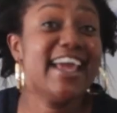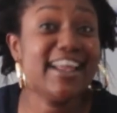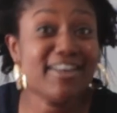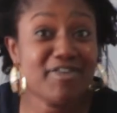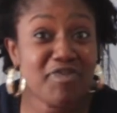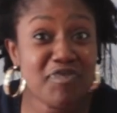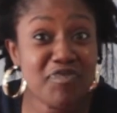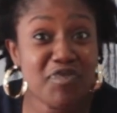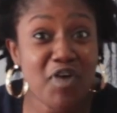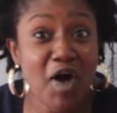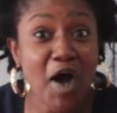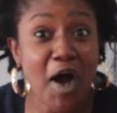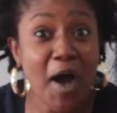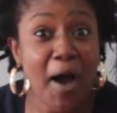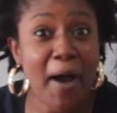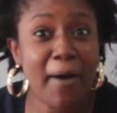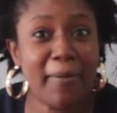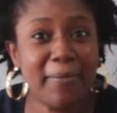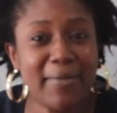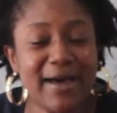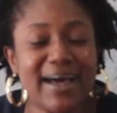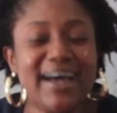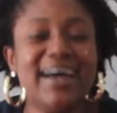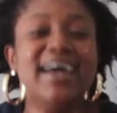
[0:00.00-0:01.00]

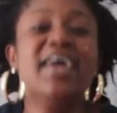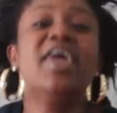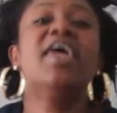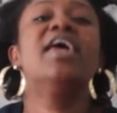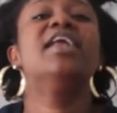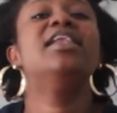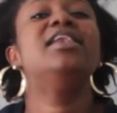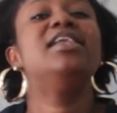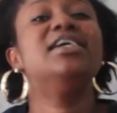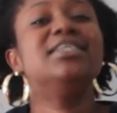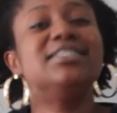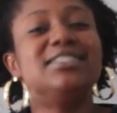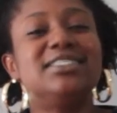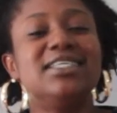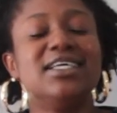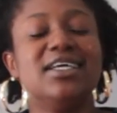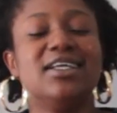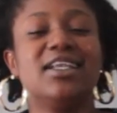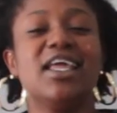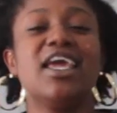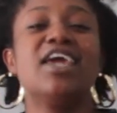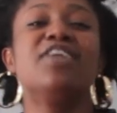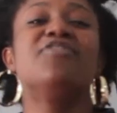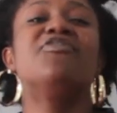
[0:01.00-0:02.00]
Informer.
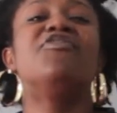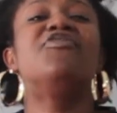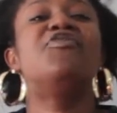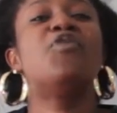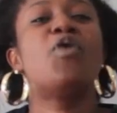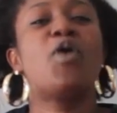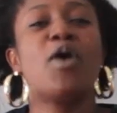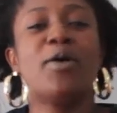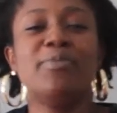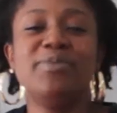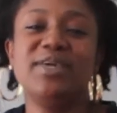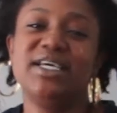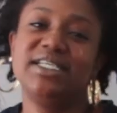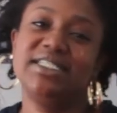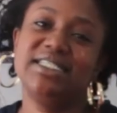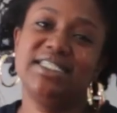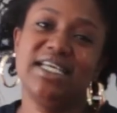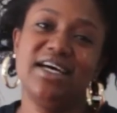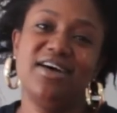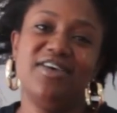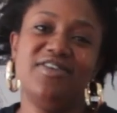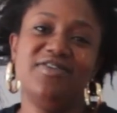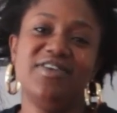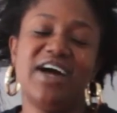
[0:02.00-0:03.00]
Listen, inform
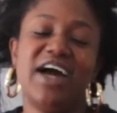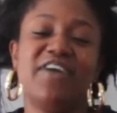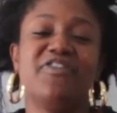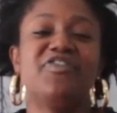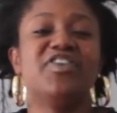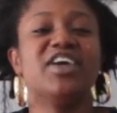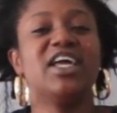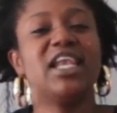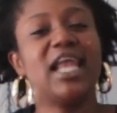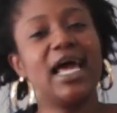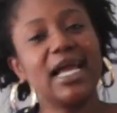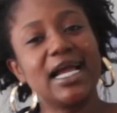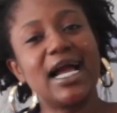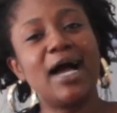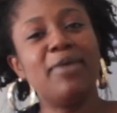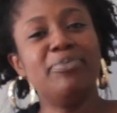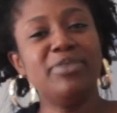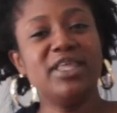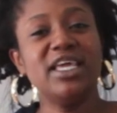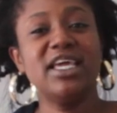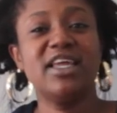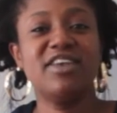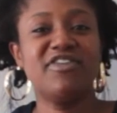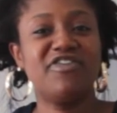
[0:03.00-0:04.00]
yourself. I feel like
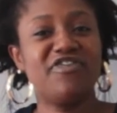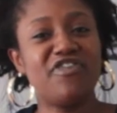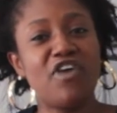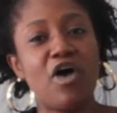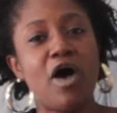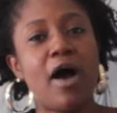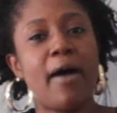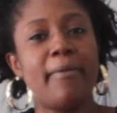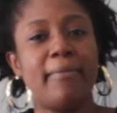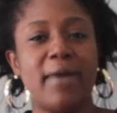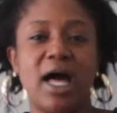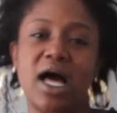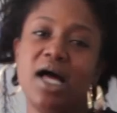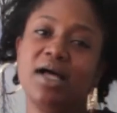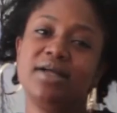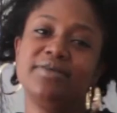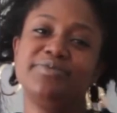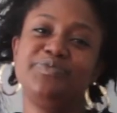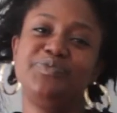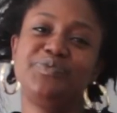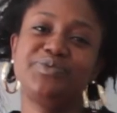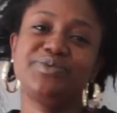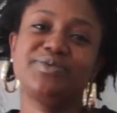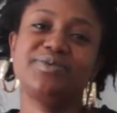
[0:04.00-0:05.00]
I'm the
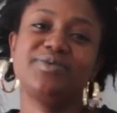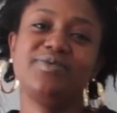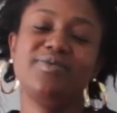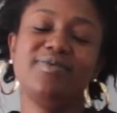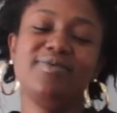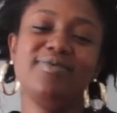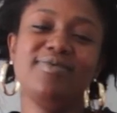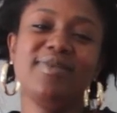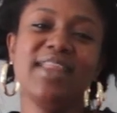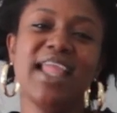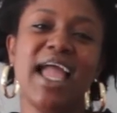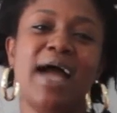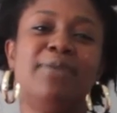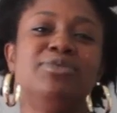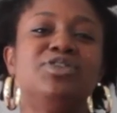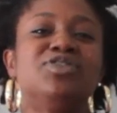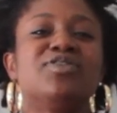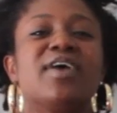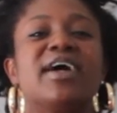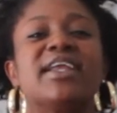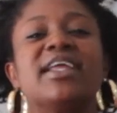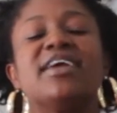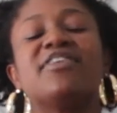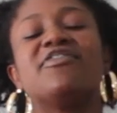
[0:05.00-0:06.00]
informer. I'm
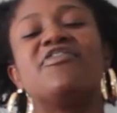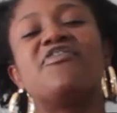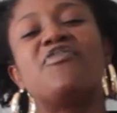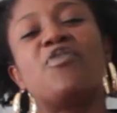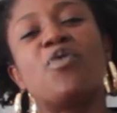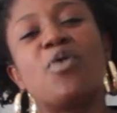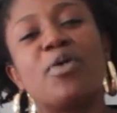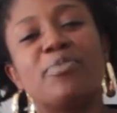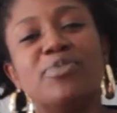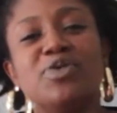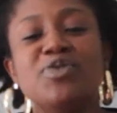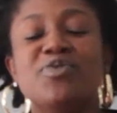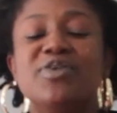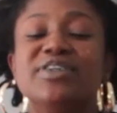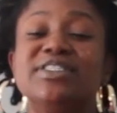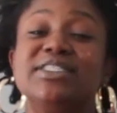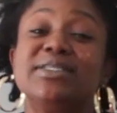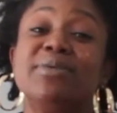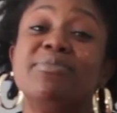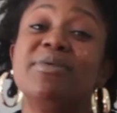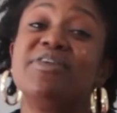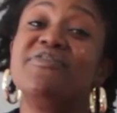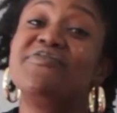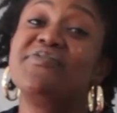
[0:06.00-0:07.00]
trying to inform you on
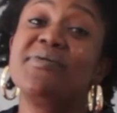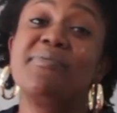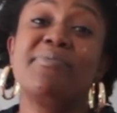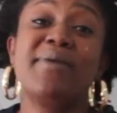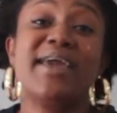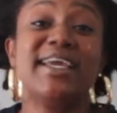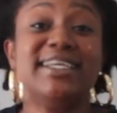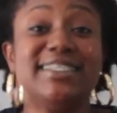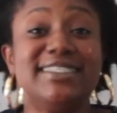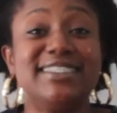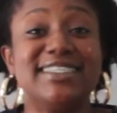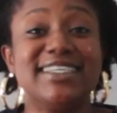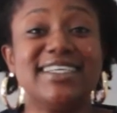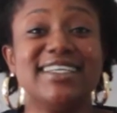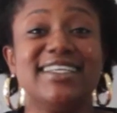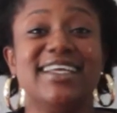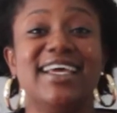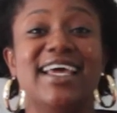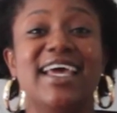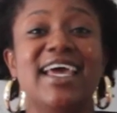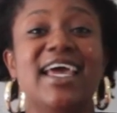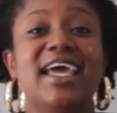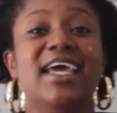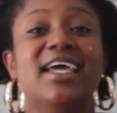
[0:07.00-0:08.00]
some
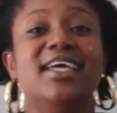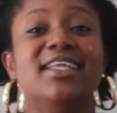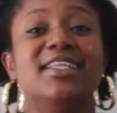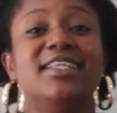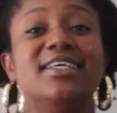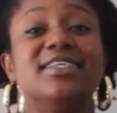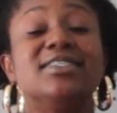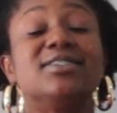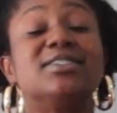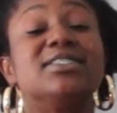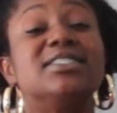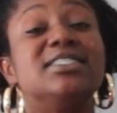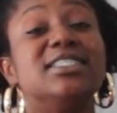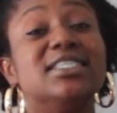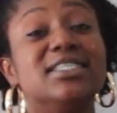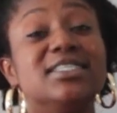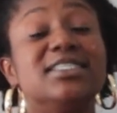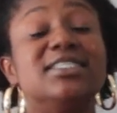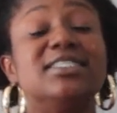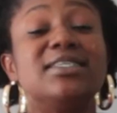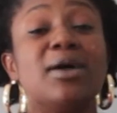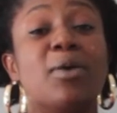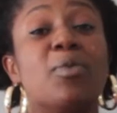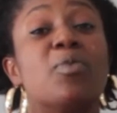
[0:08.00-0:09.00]
information. This
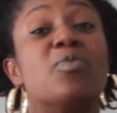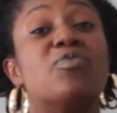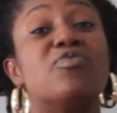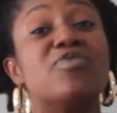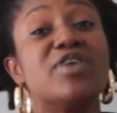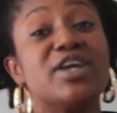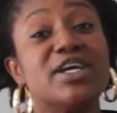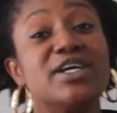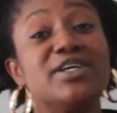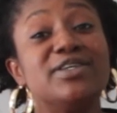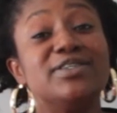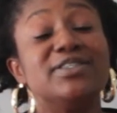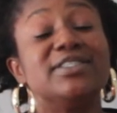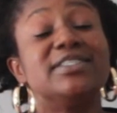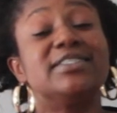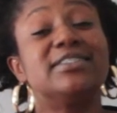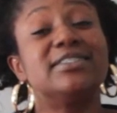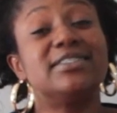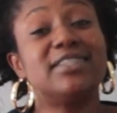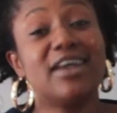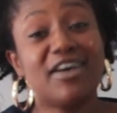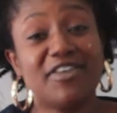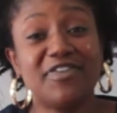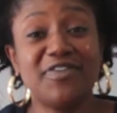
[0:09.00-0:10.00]
is some real
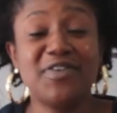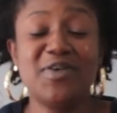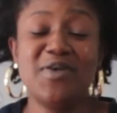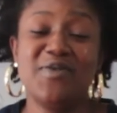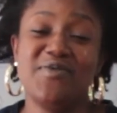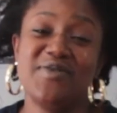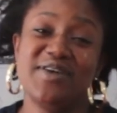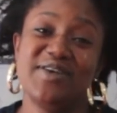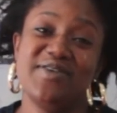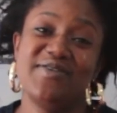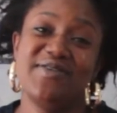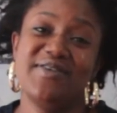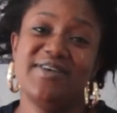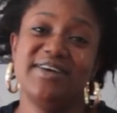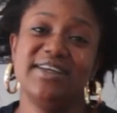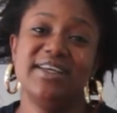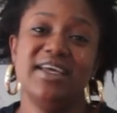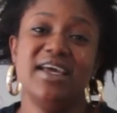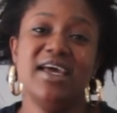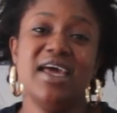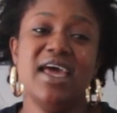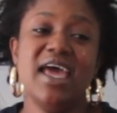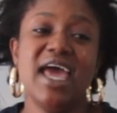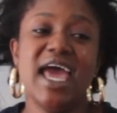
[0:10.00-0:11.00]
stuff going
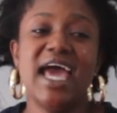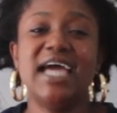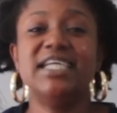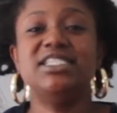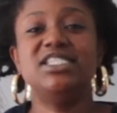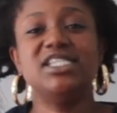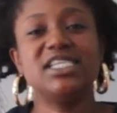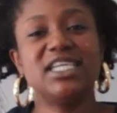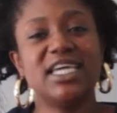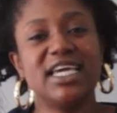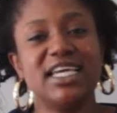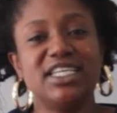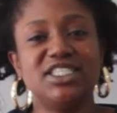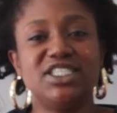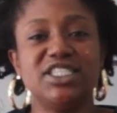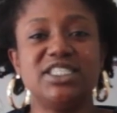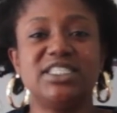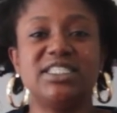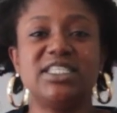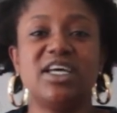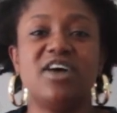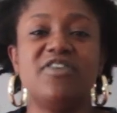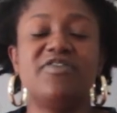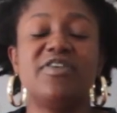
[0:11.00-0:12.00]
on. Educate
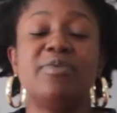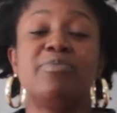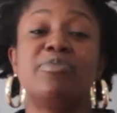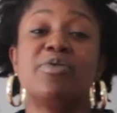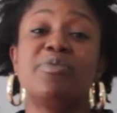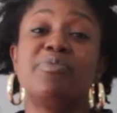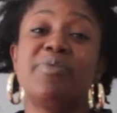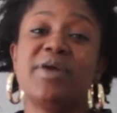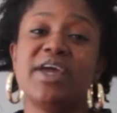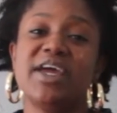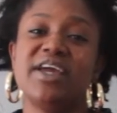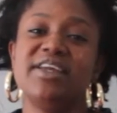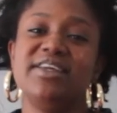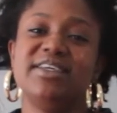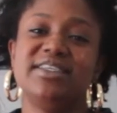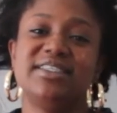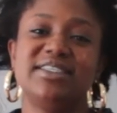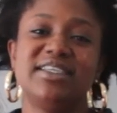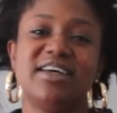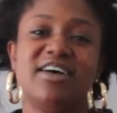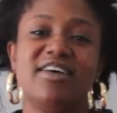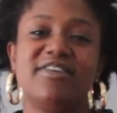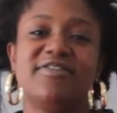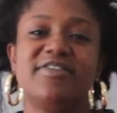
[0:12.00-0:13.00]
yourself and prepare
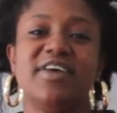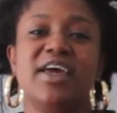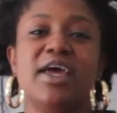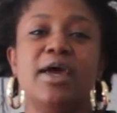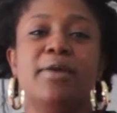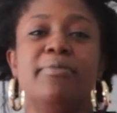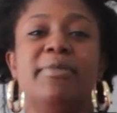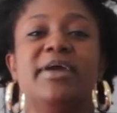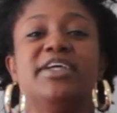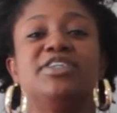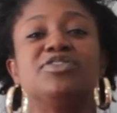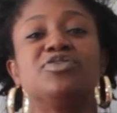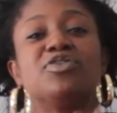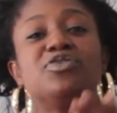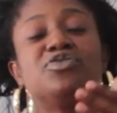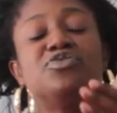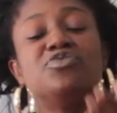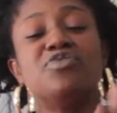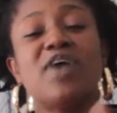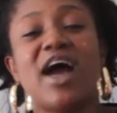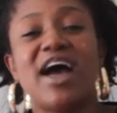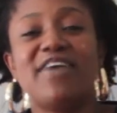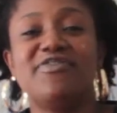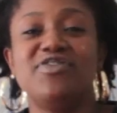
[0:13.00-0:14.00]
yourself. Make sure
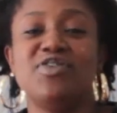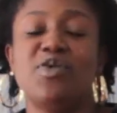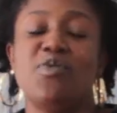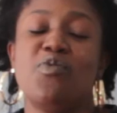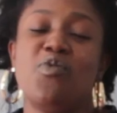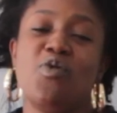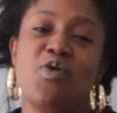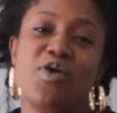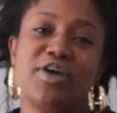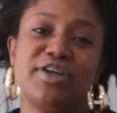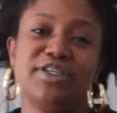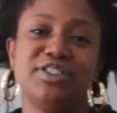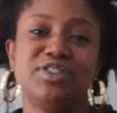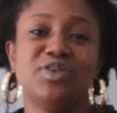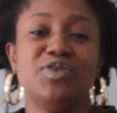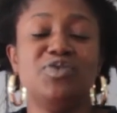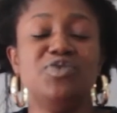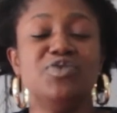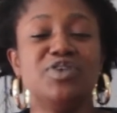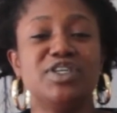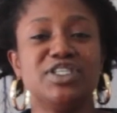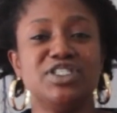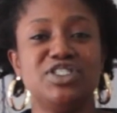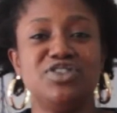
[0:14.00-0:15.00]
you have your water so
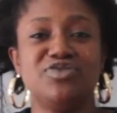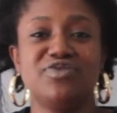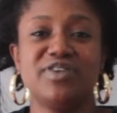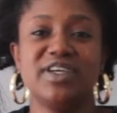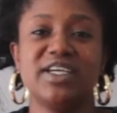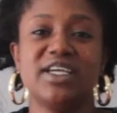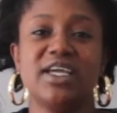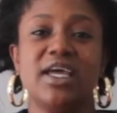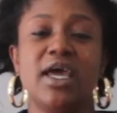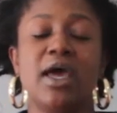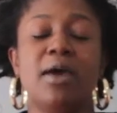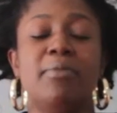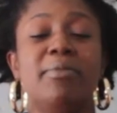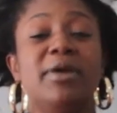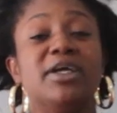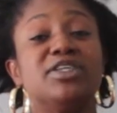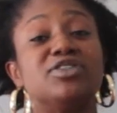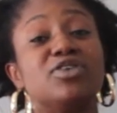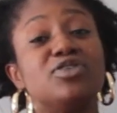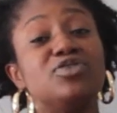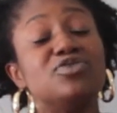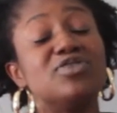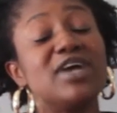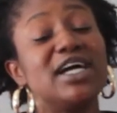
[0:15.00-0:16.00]
you can drink.
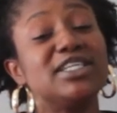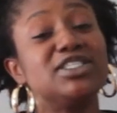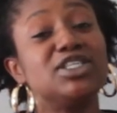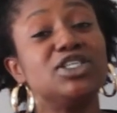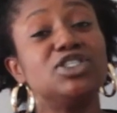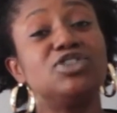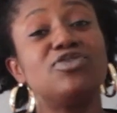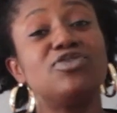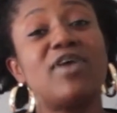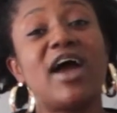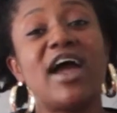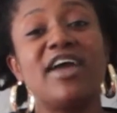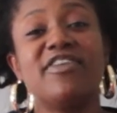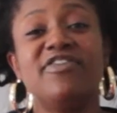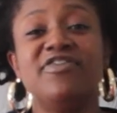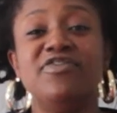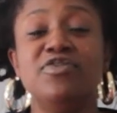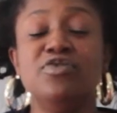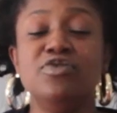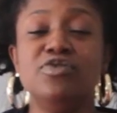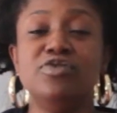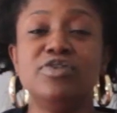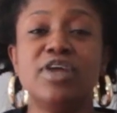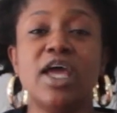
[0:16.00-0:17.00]
Make sure you got your dry
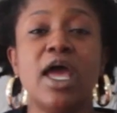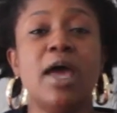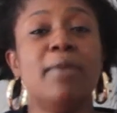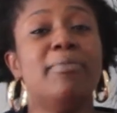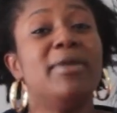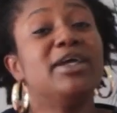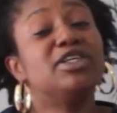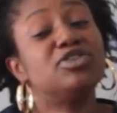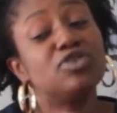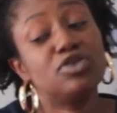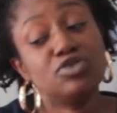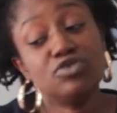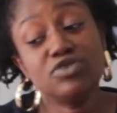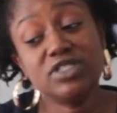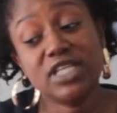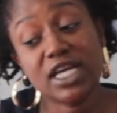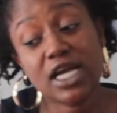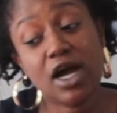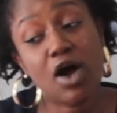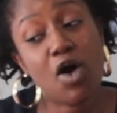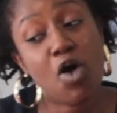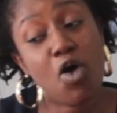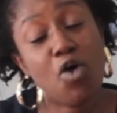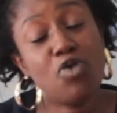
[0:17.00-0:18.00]
food. Make sure you
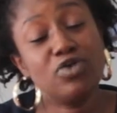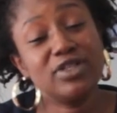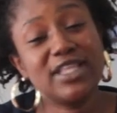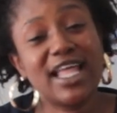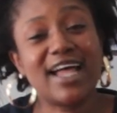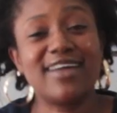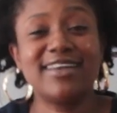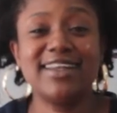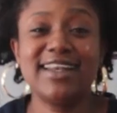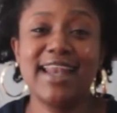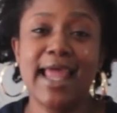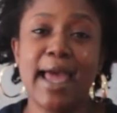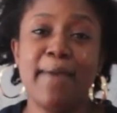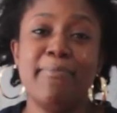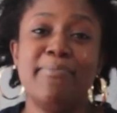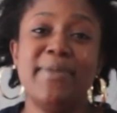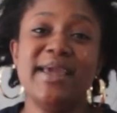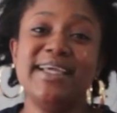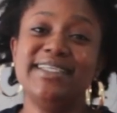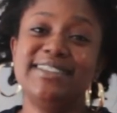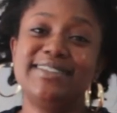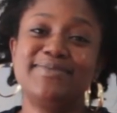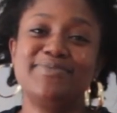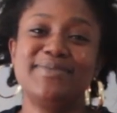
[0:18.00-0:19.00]
dig a hole down in that
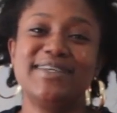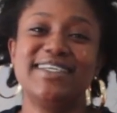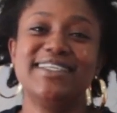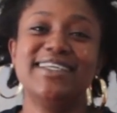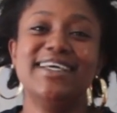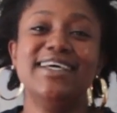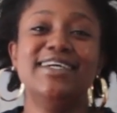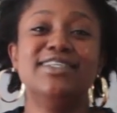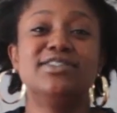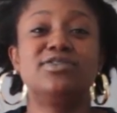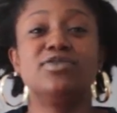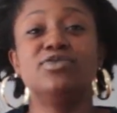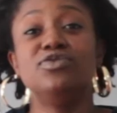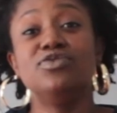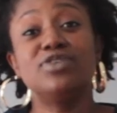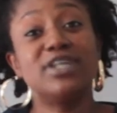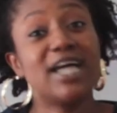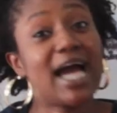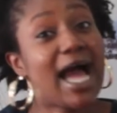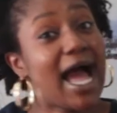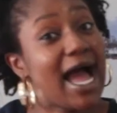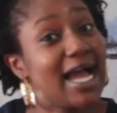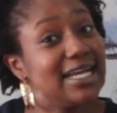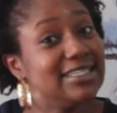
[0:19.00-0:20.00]
basement so you
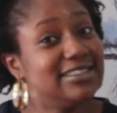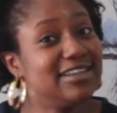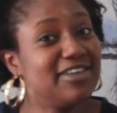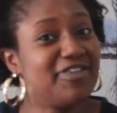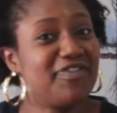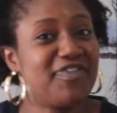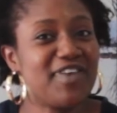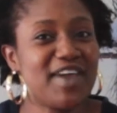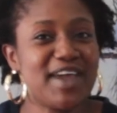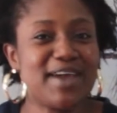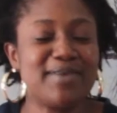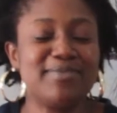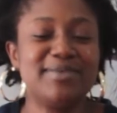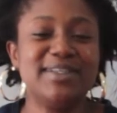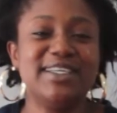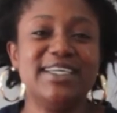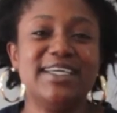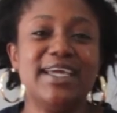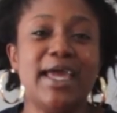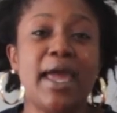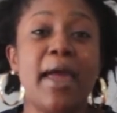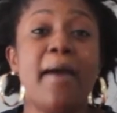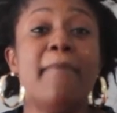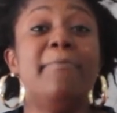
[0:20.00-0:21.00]
can hide your
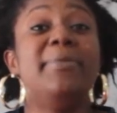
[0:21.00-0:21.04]
family,